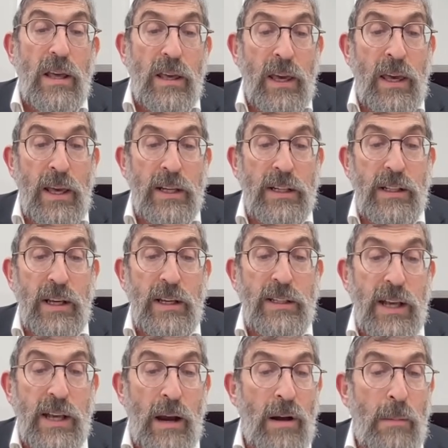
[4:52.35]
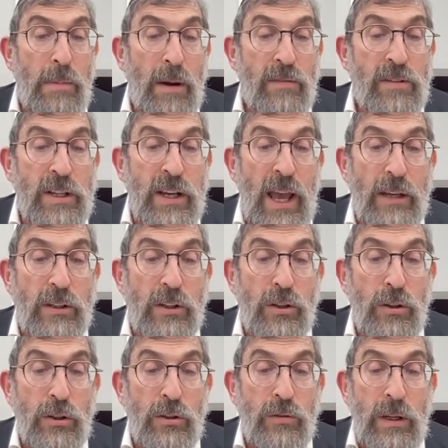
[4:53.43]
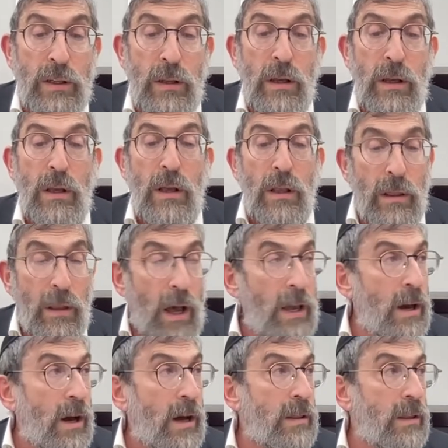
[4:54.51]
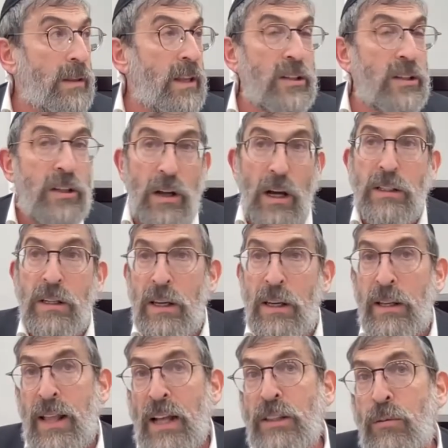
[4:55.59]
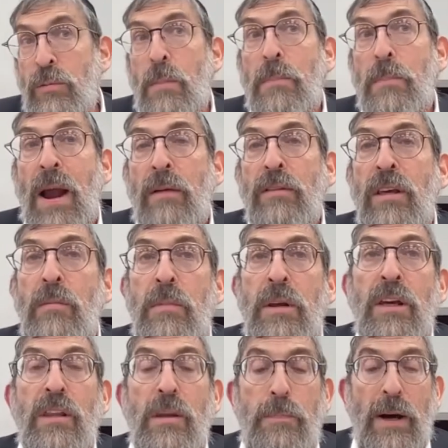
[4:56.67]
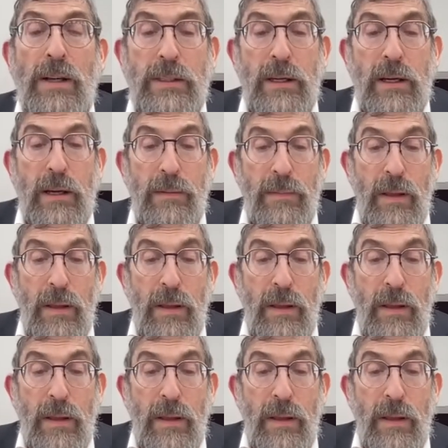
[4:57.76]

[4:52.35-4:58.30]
Ki Isle Zera, but if she has children, Lo Yachla, then she doesn't eat. That's apparently the meaning of the Pasuk.